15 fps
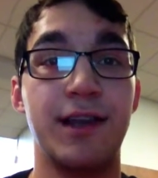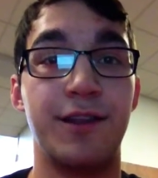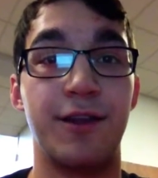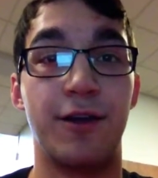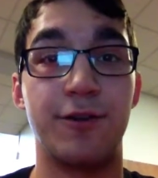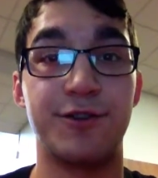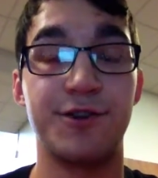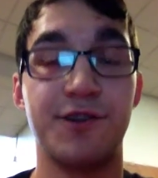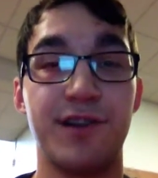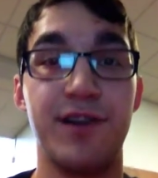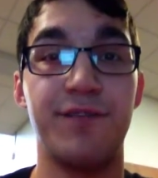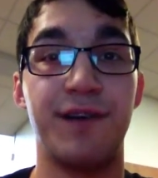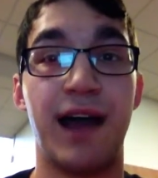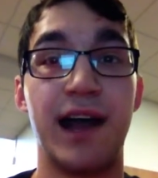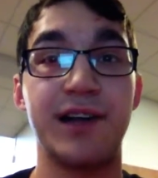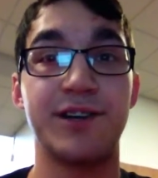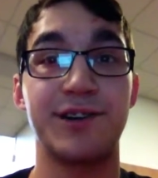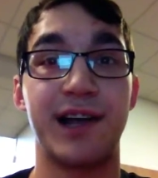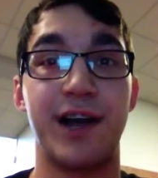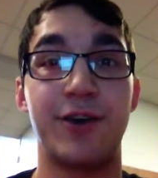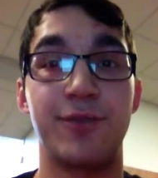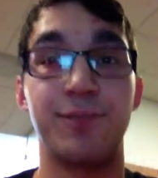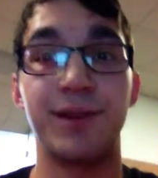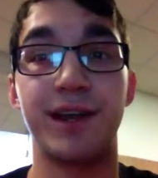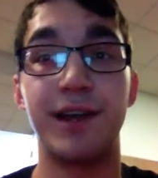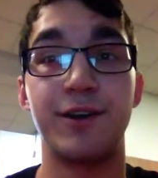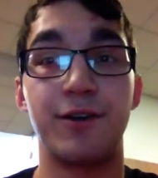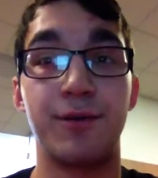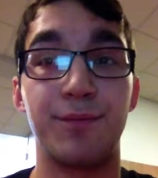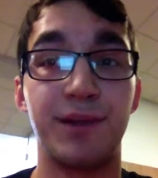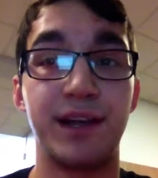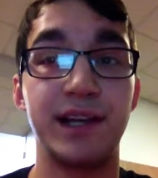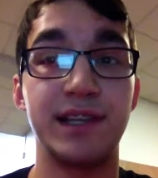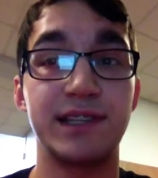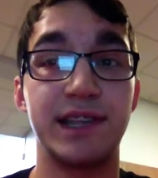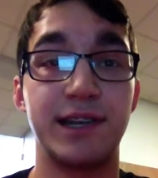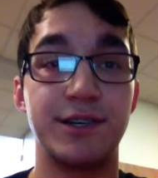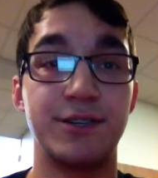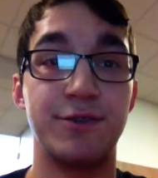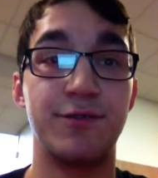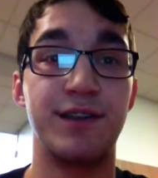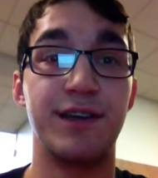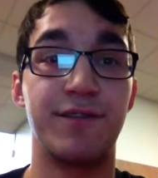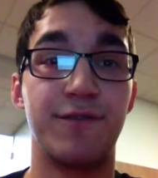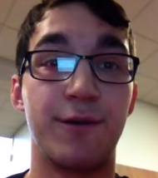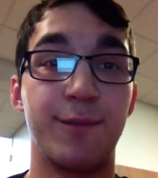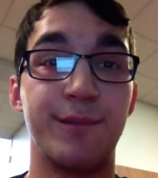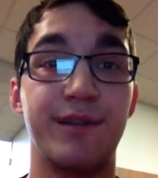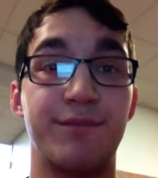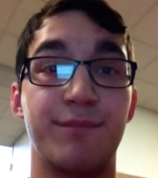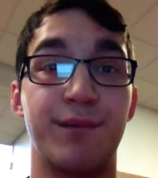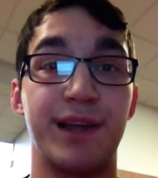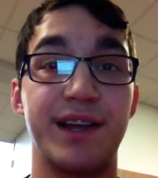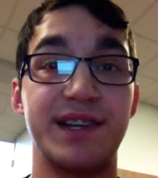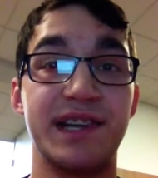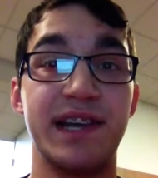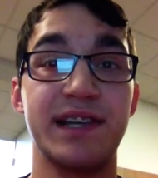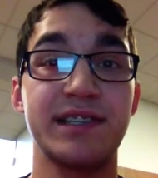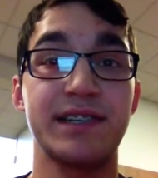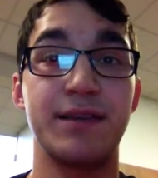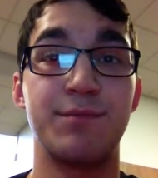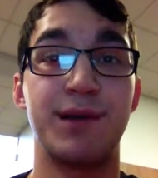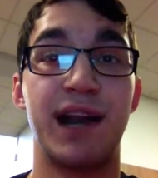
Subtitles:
The alternative actor counterplan are plans that do the affirmative plan text,